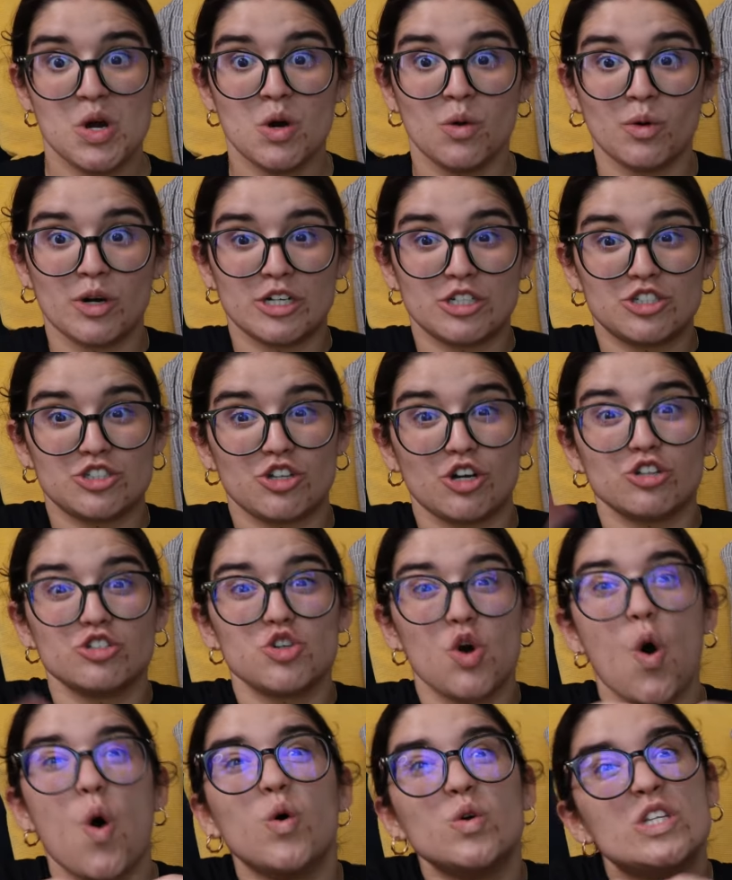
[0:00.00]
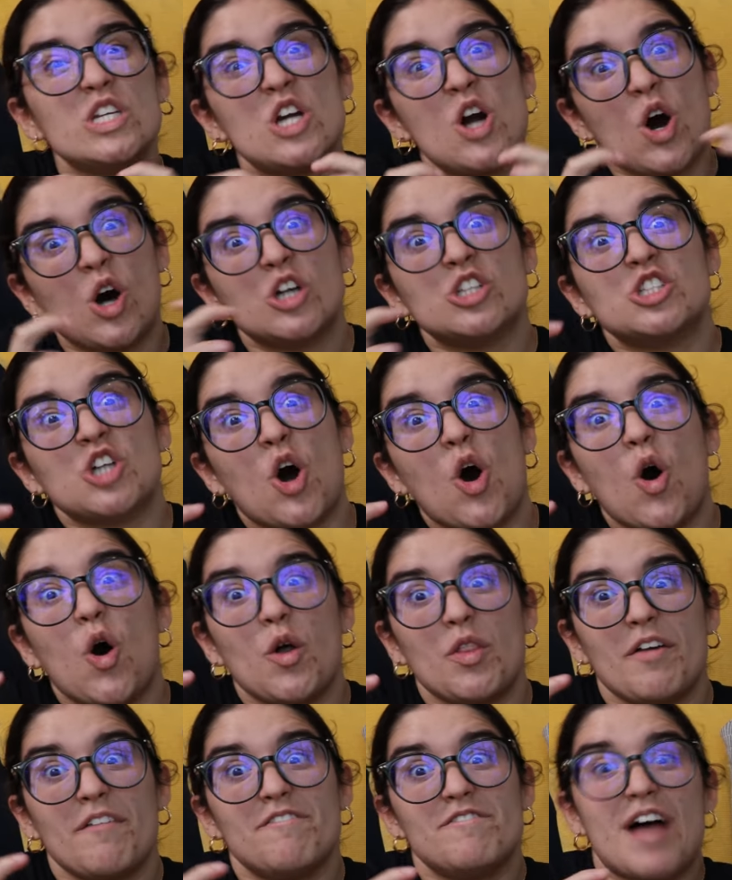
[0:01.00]
where it starts holding on to
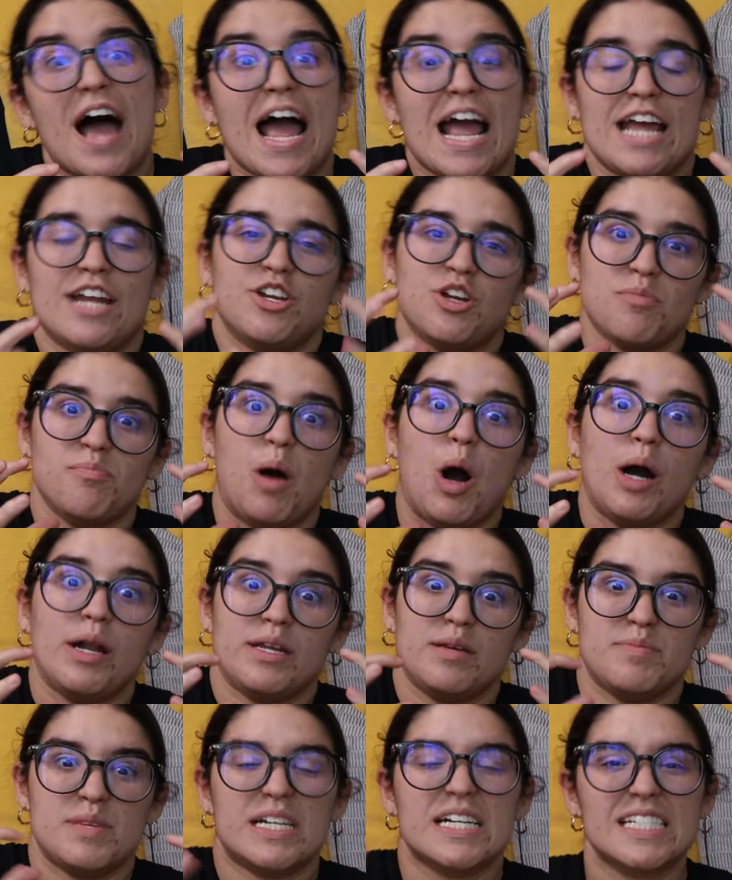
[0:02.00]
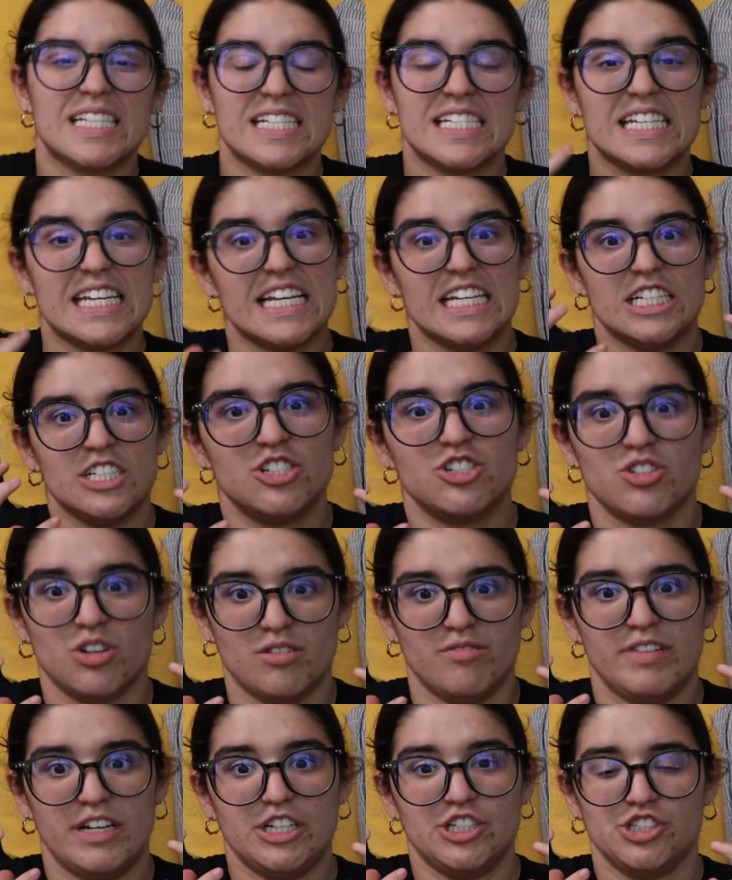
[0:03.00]
all the fat in your body because it's in
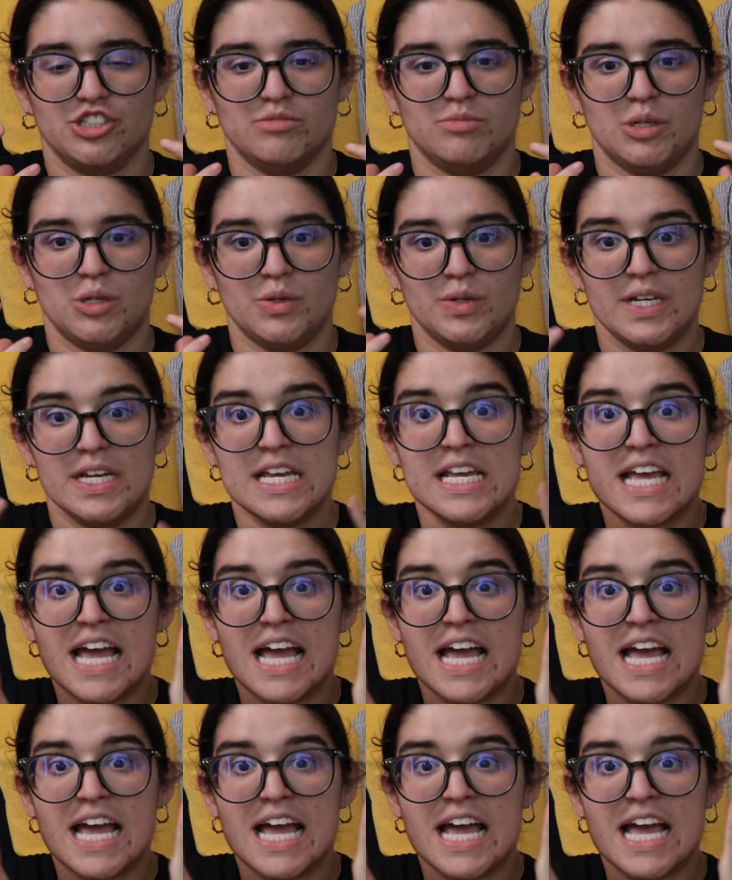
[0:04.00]
starvation mode.